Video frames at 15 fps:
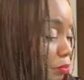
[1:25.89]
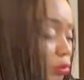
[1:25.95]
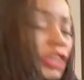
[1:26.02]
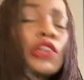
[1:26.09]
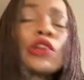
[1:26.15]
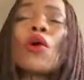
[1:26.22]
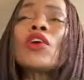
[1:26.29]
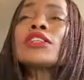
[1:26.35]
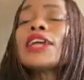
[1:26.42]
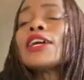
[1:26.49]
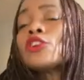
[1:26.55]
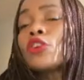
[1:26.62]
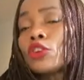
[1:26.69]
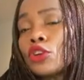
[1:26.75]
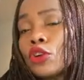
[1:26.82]
being locked
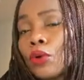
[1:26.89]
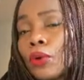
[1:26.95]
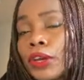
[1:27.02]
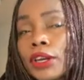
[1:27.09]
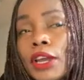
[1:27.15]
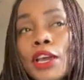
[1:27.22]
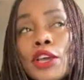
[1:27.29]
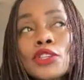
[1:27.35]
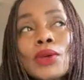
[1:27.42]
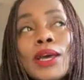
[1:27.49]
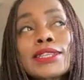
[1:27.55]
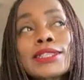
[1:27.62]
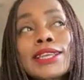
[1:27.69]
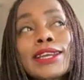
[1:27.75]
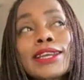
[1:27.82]
down, not knowing. So
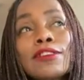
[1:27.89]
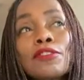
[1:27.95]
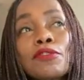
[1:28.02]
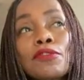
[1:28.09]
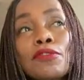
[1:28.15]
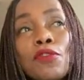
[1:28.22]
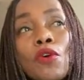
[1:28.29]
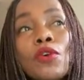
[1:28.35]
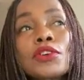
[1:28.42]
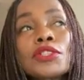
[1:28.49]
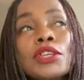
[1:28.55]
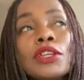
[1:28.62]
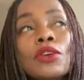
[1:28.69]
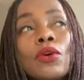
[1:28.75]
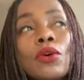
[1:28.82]
I started
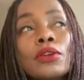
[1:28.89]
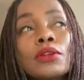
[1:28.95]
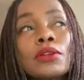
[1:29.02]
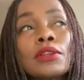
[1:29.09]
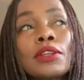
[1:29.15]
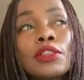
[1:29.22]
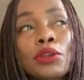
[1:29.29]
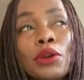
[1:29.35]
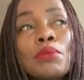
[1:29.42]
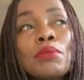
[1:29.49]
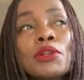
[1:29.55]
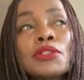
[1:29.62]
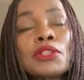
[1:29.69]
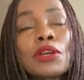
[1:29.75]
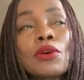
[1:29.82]
focusing on, 3
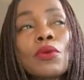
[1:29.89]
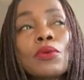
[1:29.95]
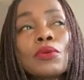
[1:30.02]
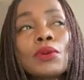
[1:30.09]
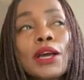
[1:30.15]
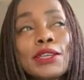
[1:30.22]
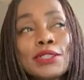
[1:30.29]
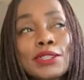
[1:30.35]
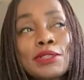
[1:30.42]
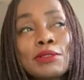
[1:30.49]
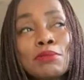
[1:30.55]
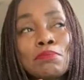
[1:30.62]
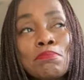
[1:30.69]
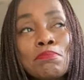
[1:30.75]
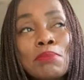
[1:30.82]
months ago, I
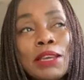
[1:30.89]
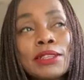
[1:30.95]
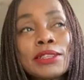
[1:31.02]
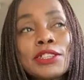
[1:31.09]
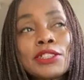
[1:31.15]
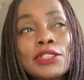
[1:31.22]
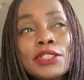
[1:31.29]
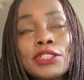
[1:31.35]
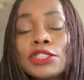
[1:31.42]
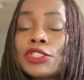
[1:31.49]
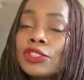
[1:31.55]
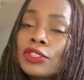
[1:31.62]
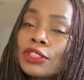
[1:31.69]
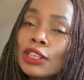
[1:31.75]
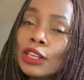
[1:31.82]
made this
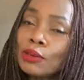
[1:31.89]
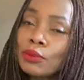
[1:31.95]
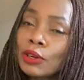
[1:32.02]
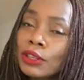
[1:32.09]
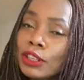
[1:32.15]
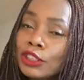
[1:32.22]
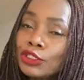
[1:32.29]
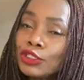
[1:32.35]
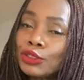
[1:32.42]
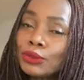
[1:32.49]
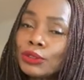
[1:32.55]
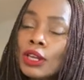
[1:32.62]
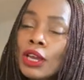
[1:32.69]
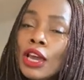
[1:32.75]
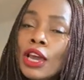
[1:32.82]
decision deliberately in
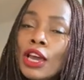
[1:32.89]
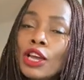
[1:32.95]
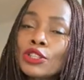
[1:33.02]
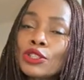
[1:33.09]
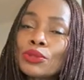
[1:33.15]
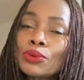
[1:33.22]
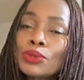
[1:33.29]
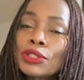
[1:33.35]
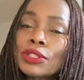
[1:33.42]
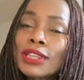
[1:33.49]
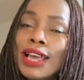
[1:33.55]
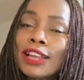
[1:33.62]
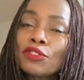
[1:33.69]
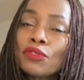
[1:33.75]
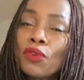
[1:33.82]
June, to
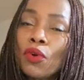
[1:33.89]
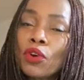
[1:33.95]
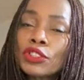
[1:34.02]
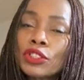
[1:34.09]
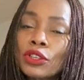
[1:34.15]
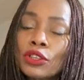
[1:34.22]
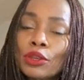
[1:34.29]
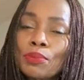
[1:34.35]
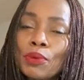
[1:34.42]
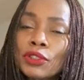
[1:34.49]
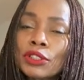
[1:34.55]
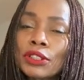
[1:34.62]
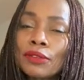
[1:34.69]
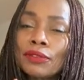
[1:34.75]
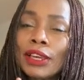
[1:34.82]
start focusing on the
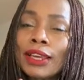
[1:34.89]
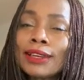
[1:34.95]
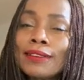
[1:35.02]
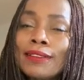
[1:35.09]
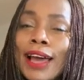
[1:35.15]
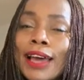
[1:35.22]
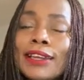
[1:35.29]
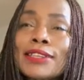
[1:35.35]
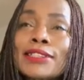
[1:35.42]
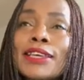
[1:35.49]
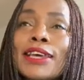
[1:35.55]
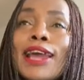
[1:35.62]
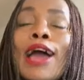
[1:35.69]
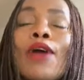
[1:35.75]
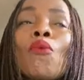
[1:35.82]
positive. In that, I
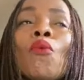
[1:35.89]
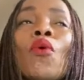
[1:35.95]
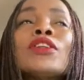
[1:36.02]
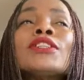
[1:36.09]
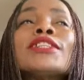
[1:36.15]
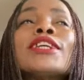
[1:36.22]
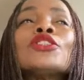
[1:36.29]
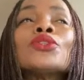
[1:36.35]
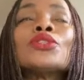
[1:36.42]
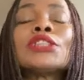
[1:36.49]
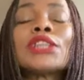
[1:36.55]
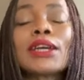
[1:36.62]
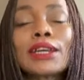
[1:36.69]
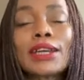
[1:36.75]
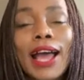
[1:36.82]
said I wanted to
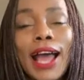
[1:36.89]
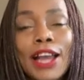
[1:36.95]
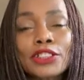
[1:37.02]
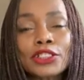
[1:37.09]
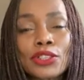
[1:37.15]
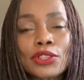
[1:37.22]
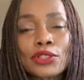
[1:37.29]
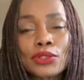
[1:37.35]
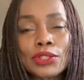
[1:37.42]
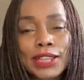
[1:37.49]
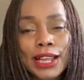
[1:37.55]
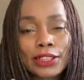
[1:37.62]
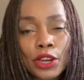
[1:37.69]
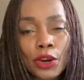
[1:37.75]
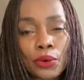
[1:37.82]
take actions to
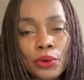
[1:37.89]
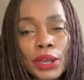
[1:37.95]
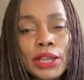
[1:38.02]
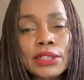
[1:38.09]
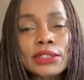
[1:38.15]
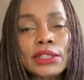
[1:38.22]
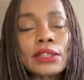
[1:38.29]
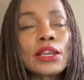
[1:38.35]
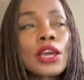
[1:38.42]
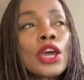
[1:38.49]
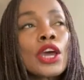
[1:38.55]
start creating